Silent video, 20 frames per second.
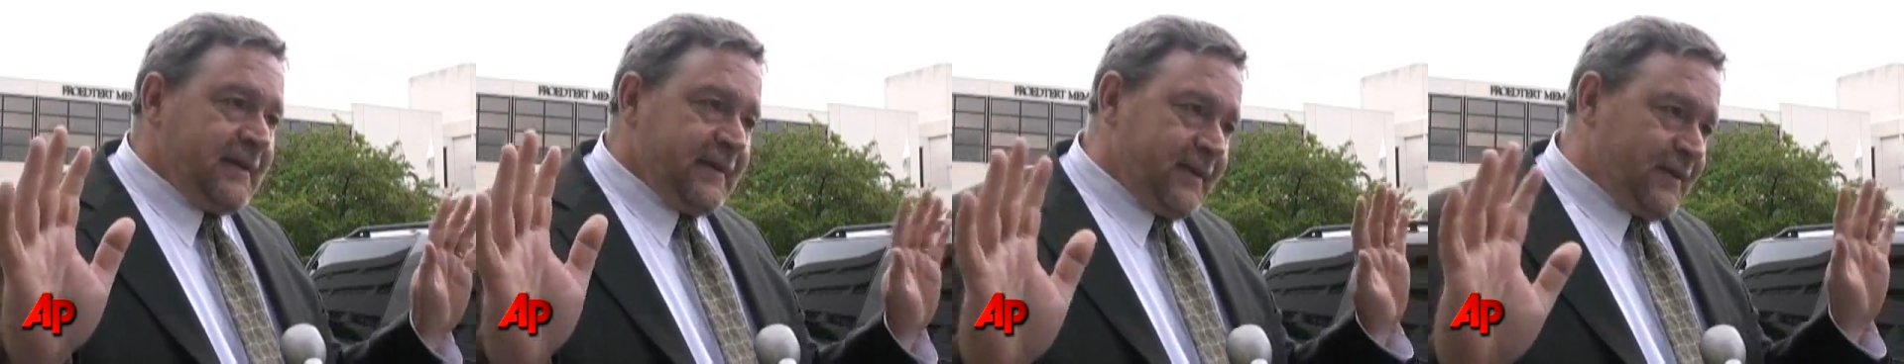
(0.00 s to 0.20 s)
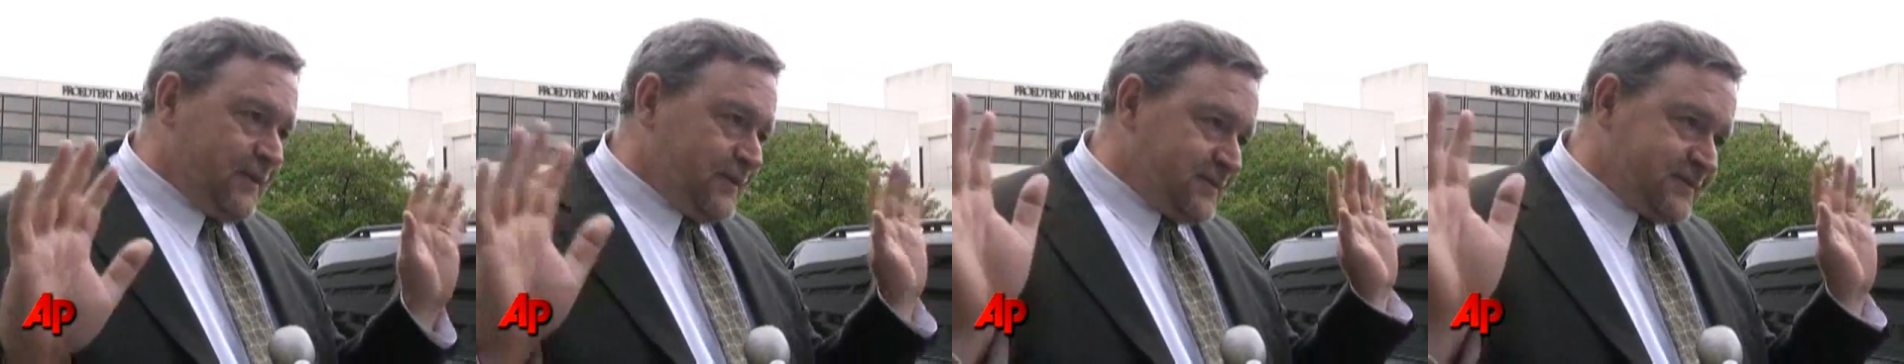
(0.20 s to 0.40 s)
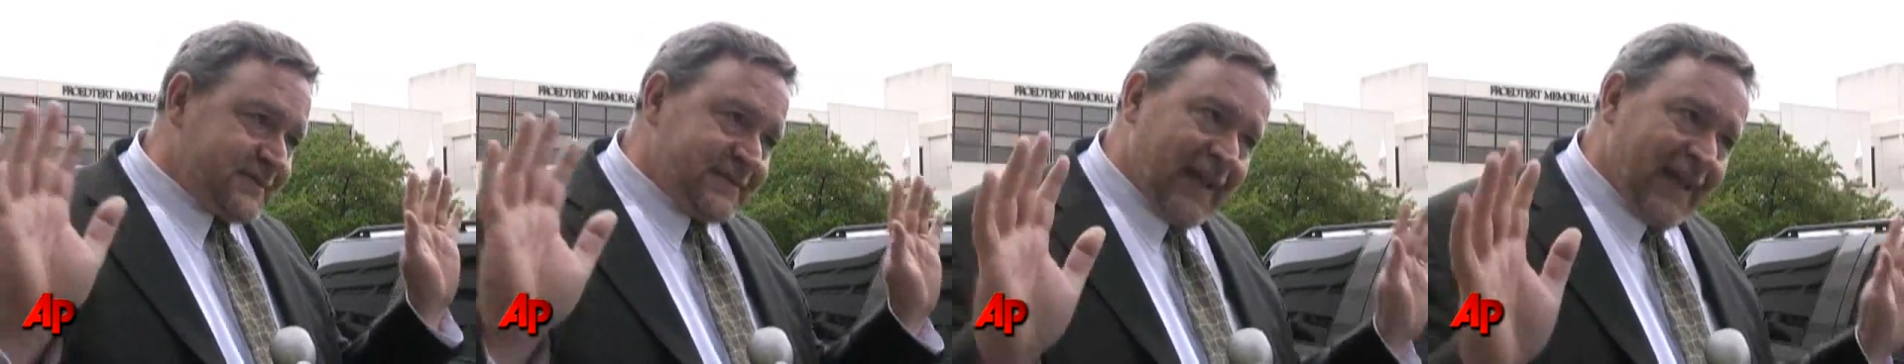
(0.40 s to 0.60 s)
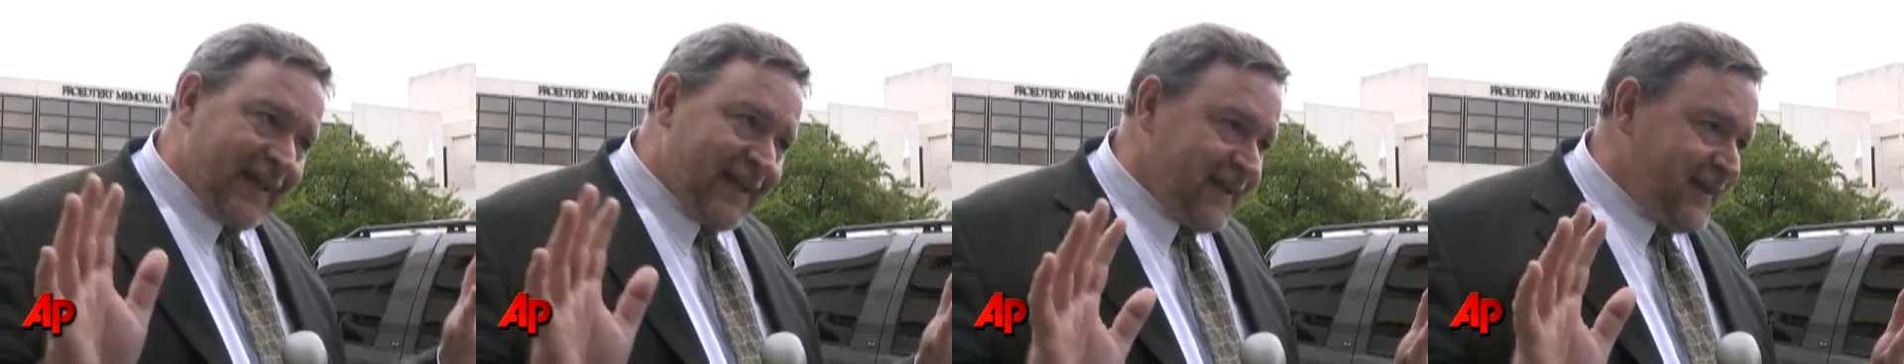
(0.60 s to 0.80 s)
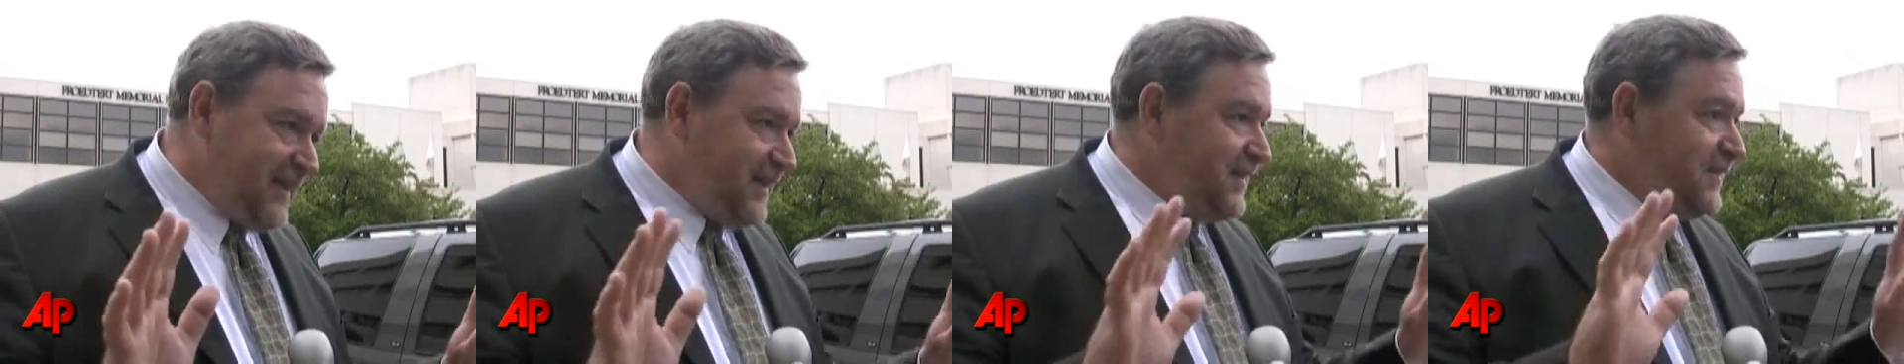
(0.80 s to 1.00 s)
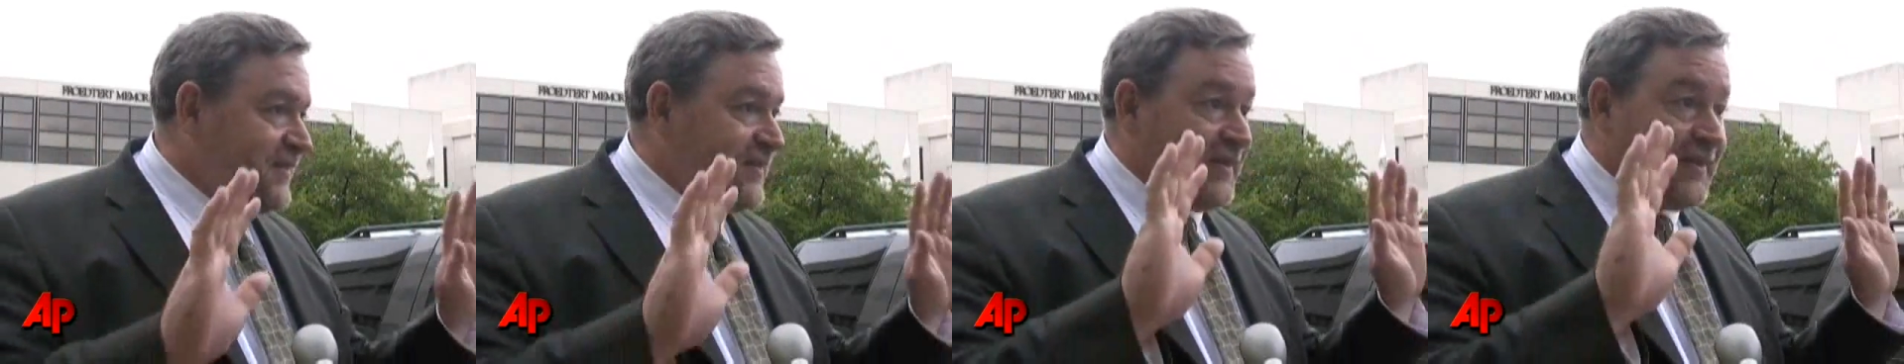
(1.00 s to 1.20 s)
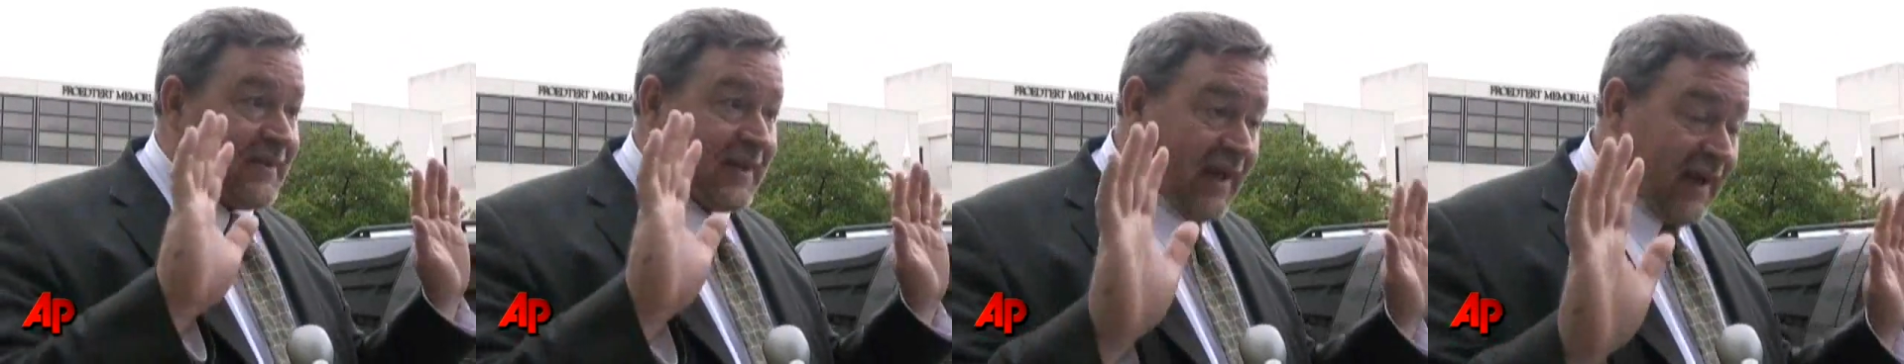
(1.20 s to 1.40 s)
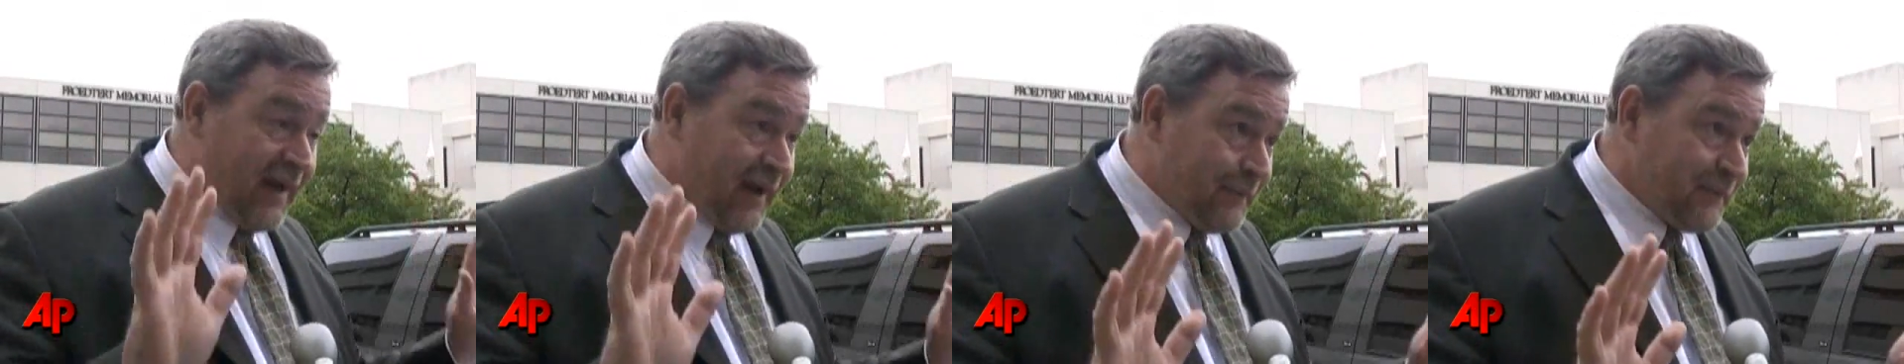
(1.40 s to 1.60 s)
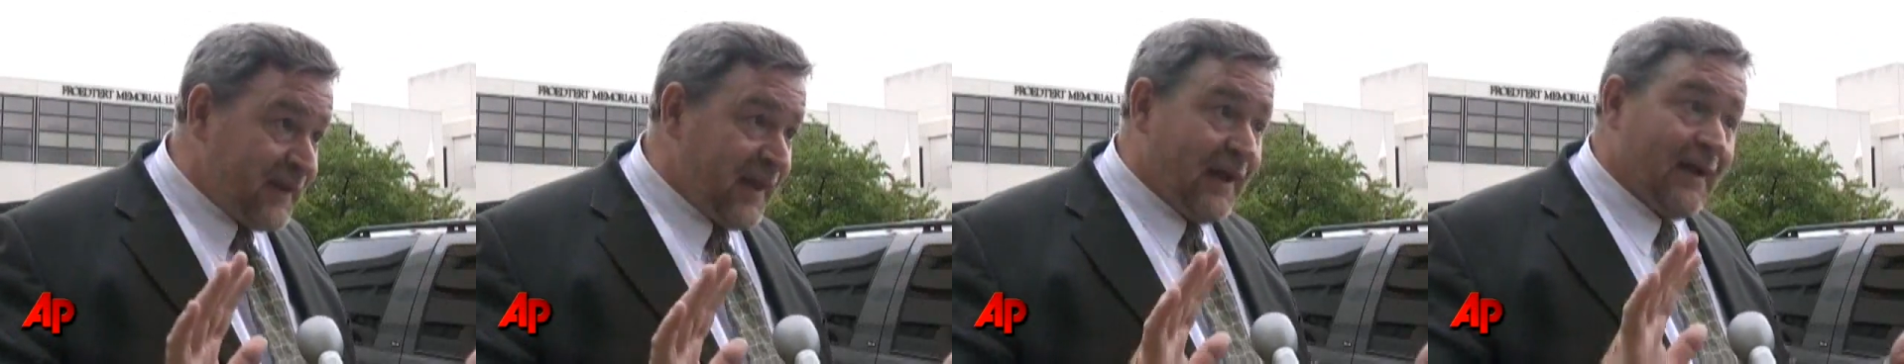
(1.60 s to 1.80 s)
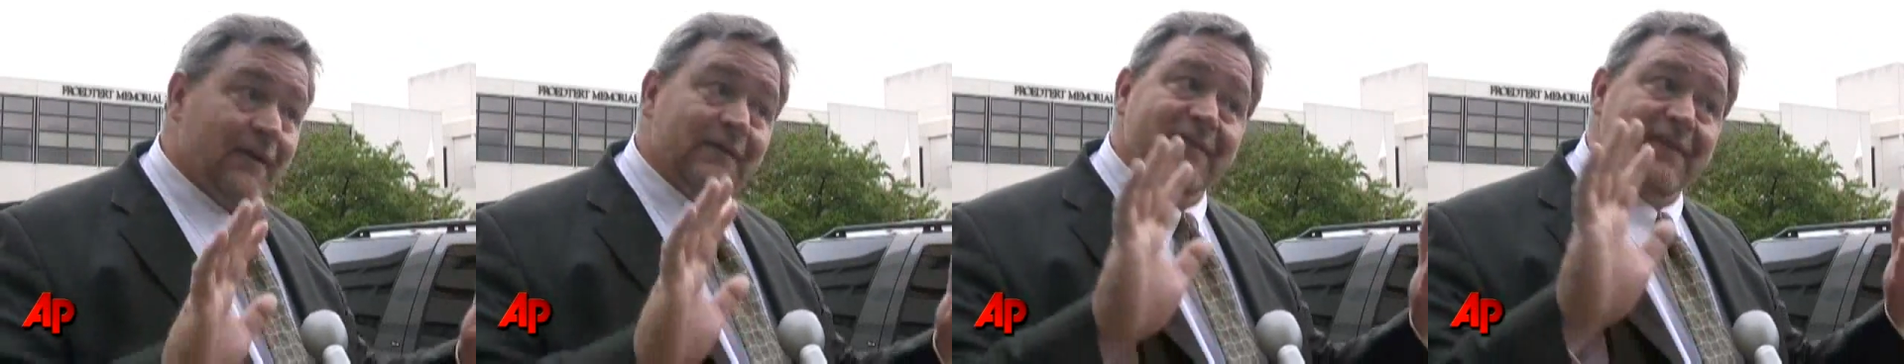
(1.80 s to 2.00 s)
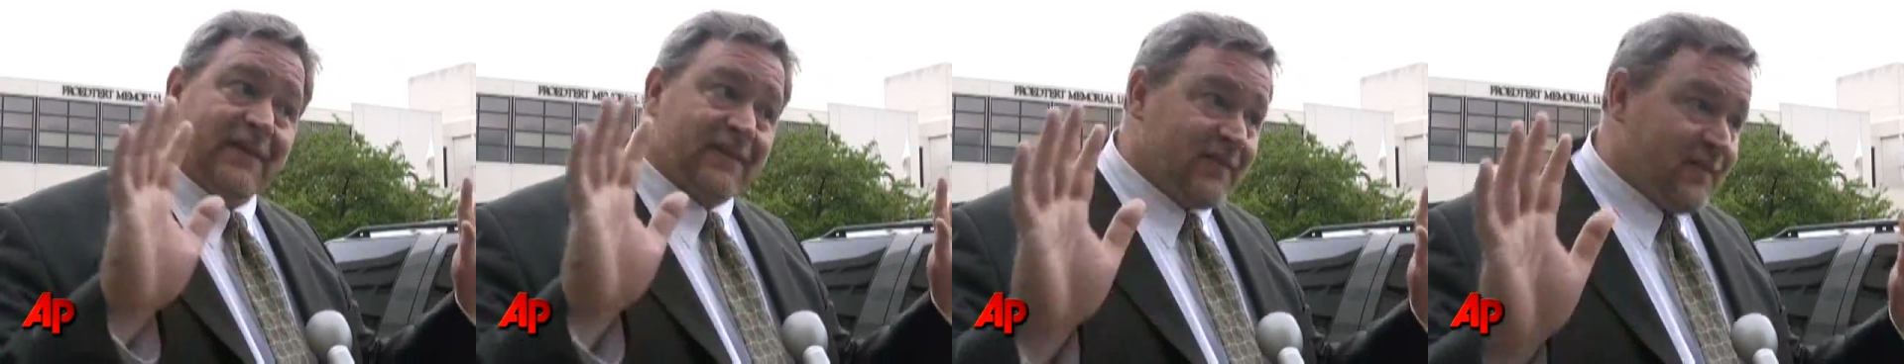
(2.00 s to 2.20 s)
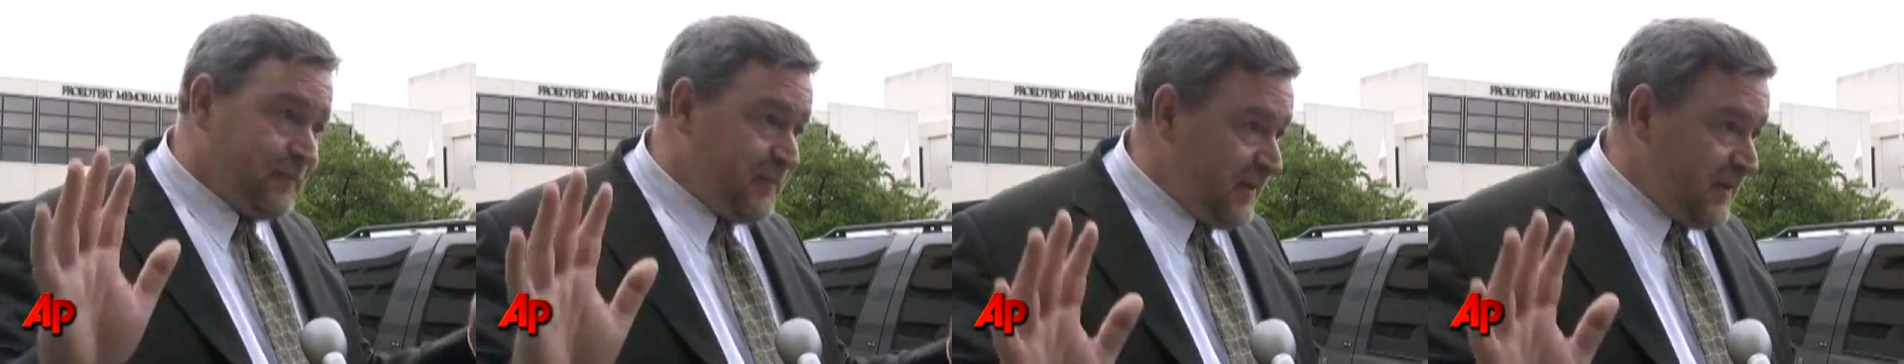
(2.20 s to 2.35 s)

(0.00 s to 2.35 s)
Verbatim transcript: you know, take it easy, calm down, things will